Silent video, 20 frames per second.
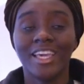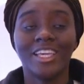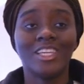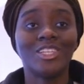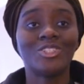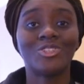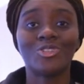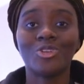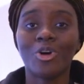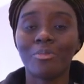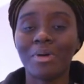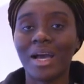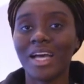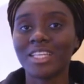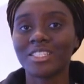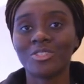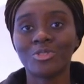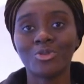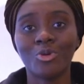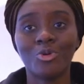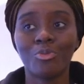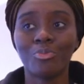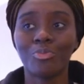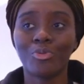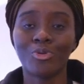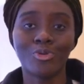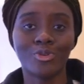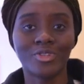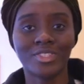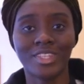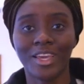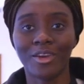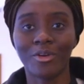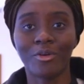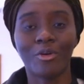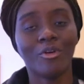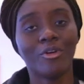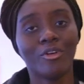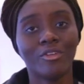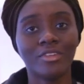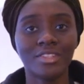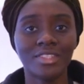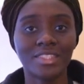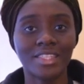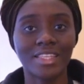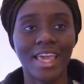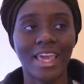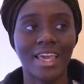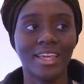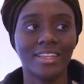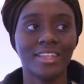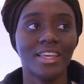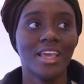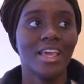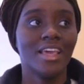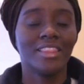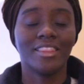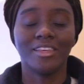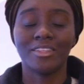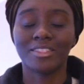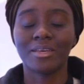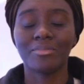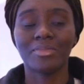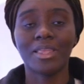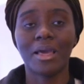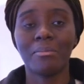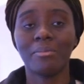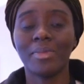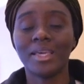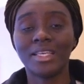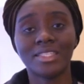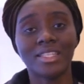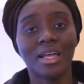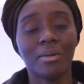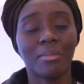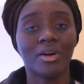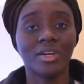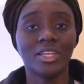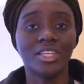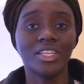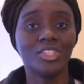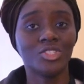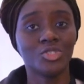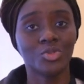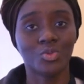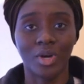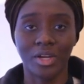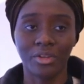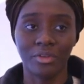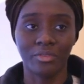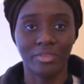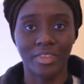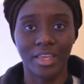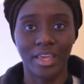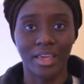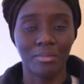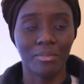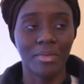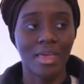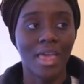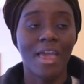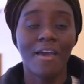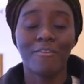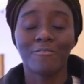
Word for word: Each dorm has its own pros and cons and there's something amazing about each one of them.